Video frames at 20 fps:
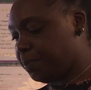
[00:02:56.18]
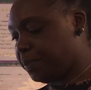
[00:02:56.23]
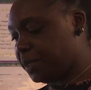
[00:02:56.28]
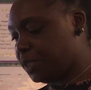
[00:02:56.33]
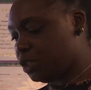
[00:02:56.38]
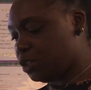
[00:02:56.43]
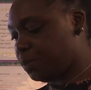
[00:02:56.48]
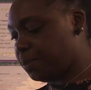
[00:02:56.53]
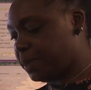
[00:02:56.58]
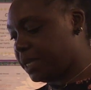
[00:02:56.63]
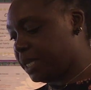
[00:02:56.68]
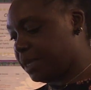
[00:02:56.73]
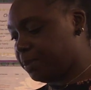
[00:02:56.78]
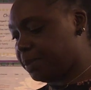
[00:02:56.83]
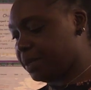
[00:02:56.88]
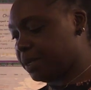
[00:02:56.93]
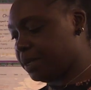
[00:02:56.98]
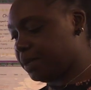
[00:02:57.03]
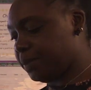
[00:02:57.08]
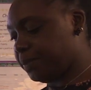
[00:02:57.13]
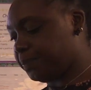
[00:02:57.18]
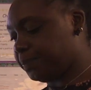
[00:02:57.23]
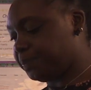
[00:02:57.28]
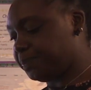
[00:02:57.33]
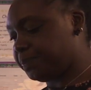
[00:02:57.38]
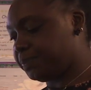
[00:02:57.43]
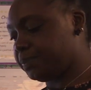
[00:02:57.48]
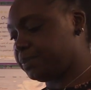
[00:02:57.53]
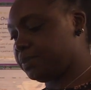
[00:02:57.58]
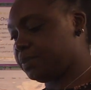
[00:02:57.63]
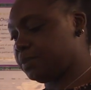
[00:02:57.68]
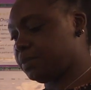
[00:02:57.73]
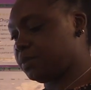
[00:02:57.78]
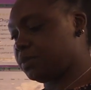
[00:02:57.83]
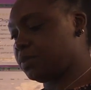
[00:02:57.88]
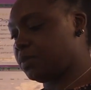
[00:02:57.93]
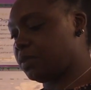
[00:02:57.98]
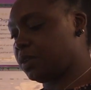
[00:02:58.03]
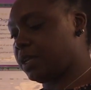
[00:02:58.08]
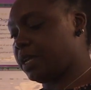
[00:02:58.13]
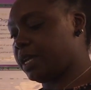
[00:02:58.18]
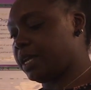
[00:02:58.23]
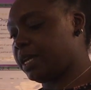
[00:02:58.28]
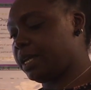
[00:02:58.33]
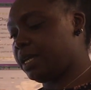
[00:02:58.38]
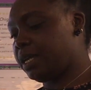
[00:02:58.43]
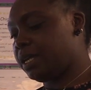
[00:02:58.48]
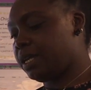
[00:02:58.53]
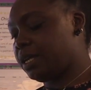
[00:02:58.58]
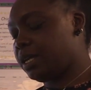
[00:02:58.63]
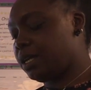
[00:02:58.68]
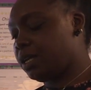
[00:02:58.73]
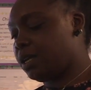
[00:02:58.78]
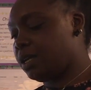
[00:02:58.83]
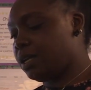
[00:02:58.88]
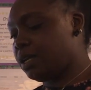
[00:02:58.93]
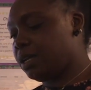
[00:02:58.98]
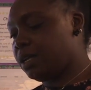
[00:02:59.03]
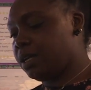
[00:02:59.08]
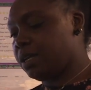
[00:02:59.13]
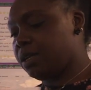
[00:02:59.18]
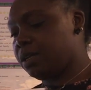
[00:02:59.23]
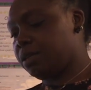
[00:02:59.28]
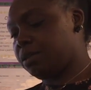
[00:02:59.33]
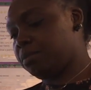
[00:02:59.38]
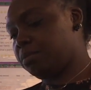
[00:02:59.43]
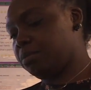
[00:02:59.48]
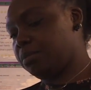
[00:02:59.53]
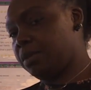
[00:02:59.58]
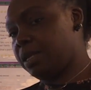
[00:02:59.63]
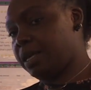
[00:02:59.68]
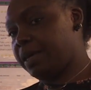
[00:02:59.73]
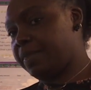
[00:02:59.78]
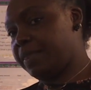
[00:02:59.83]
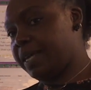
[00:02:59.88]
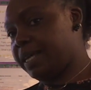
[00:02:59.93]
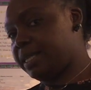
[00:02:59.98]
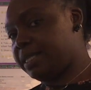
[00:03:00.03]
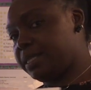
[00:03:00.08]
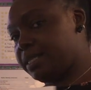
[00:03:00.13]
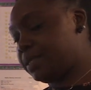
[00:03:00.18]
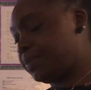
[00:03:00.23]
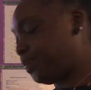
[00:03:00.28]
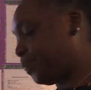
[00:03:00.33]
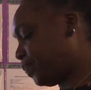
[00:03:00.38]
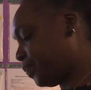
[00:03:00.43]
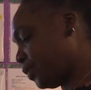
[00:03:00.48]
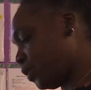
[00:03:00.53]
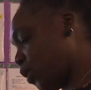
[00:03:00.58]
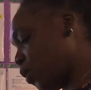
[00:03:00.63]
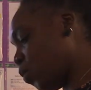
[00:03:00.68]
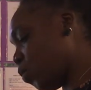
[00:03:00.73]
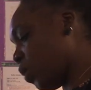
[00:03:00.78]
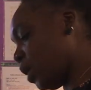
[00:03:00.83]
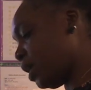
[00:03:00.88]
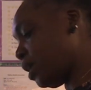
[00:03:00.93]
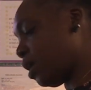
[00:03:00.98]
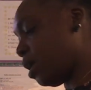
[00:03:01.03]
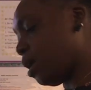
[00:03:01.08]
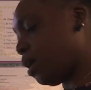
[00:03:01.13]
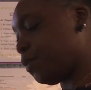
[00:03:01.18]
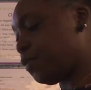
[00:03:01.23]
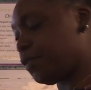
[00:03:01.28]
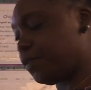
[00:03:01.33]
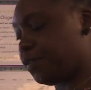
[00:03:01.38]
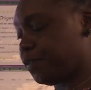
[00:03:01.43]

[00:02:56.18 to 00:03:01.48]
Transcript: piece of paper, okay, like this. On one half